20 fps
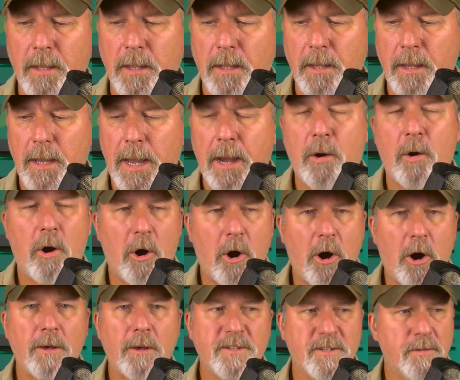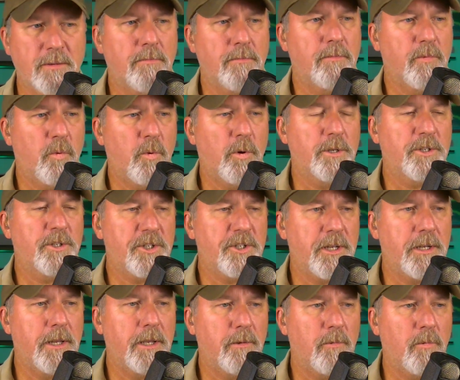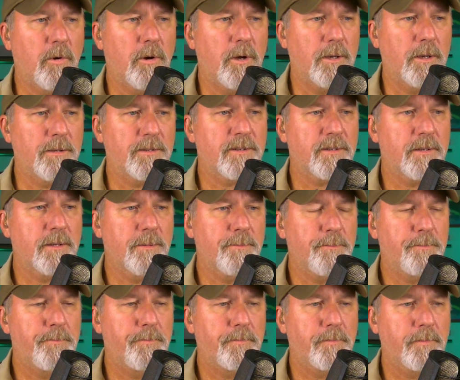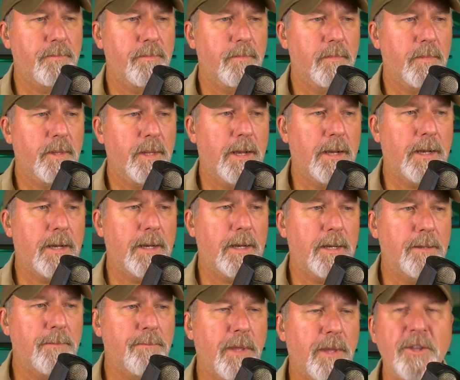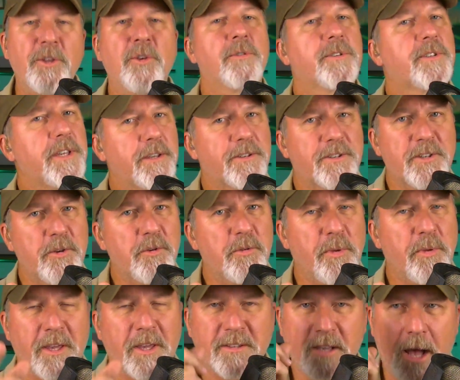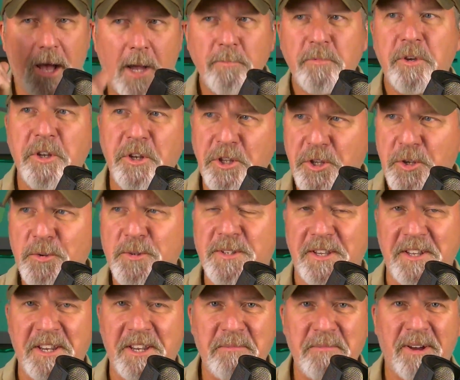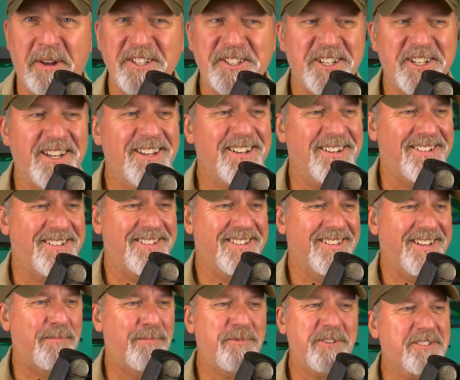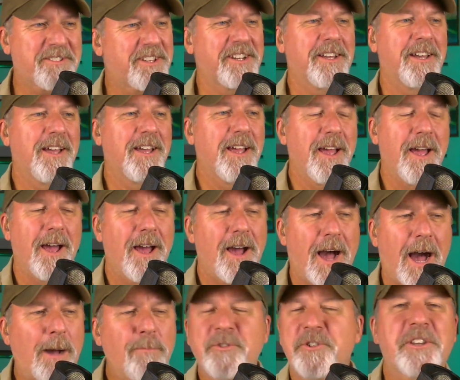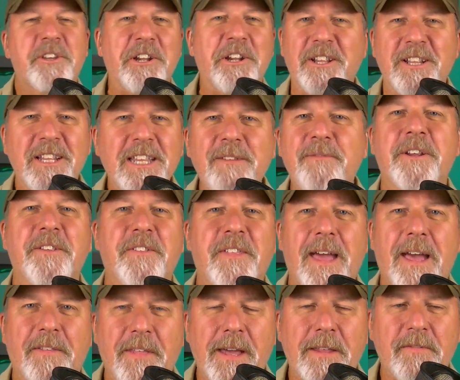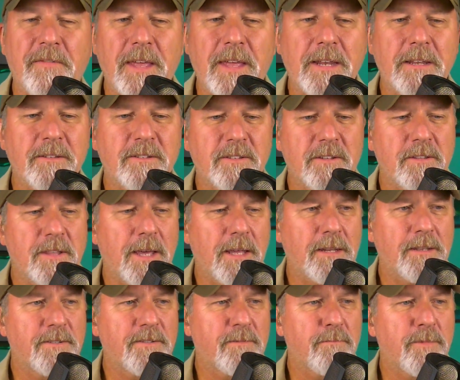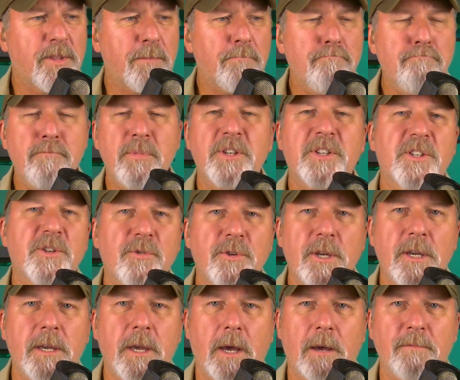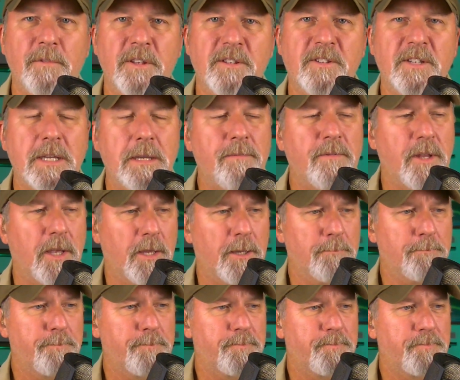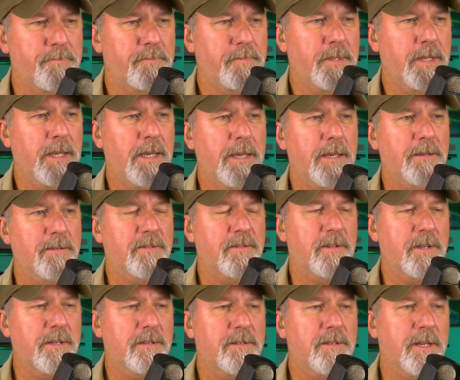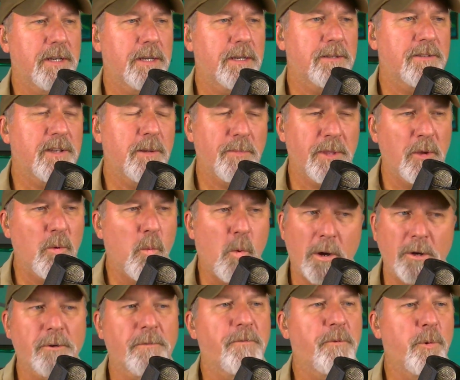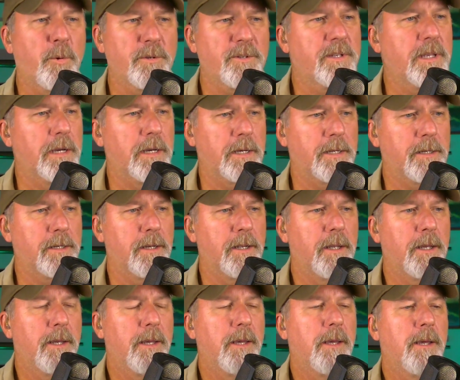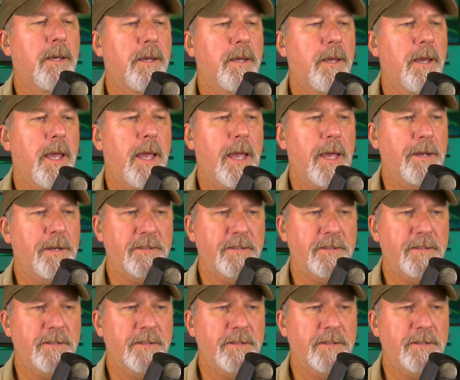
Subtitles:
awesome what she did was. And you'll see it soon because I'm going to use it in my channel. I'm just gonna leave it at that. That is the mystery of this evening, is that something wonderful was done, and it's